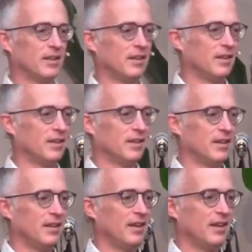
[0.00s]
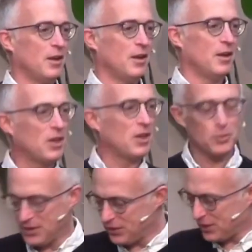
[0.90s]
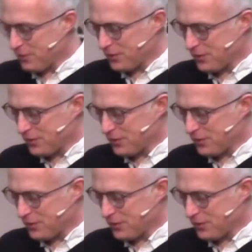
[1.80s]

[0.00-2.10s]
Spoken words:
Because we discover in this passage that they